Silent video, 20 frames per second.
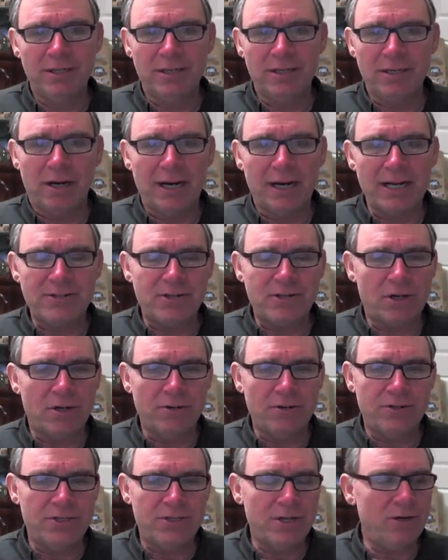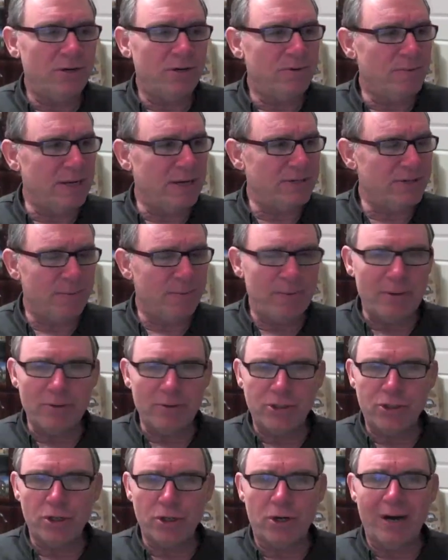I guess they're considered by some people
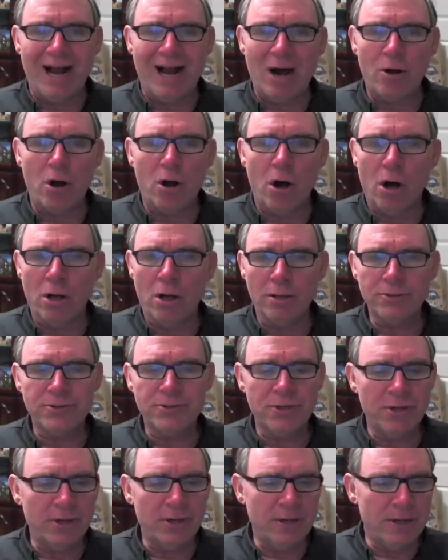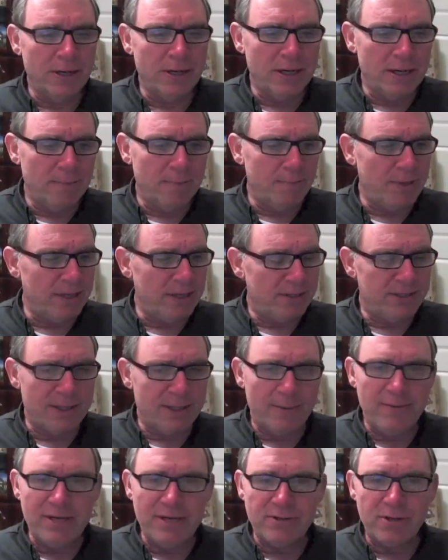sugar alcohols, but
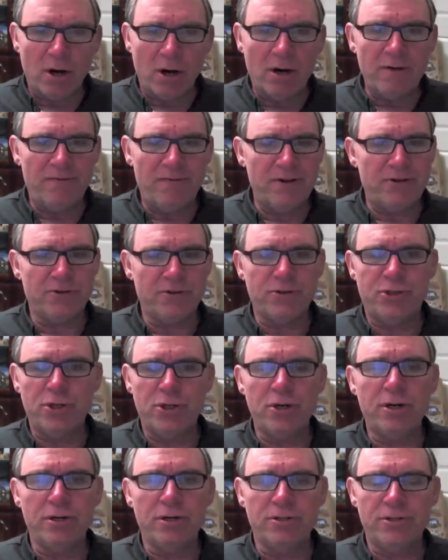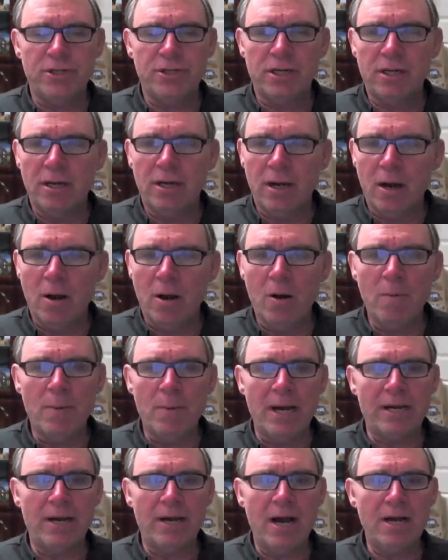some of these artificial sugars, oh
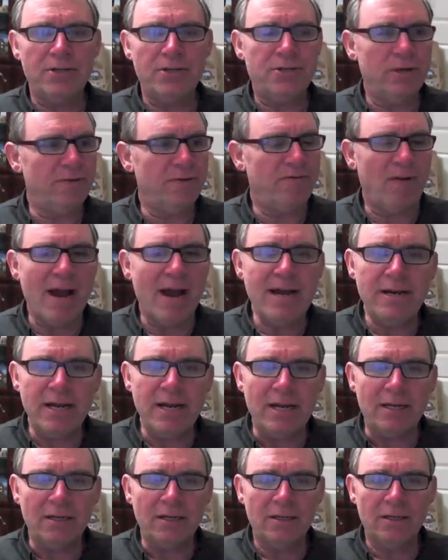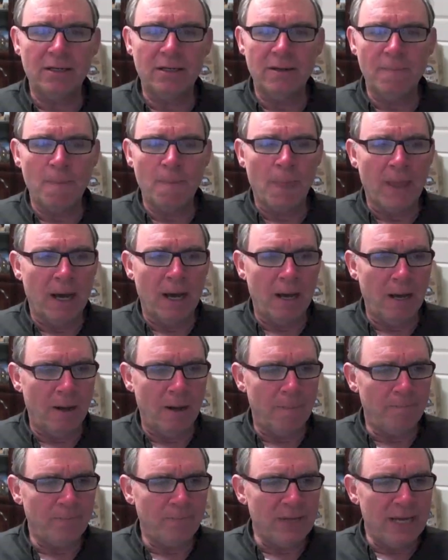my gosh, they're frightening.
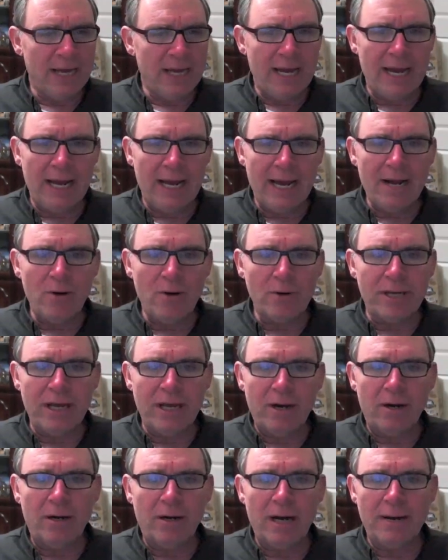And I don't care.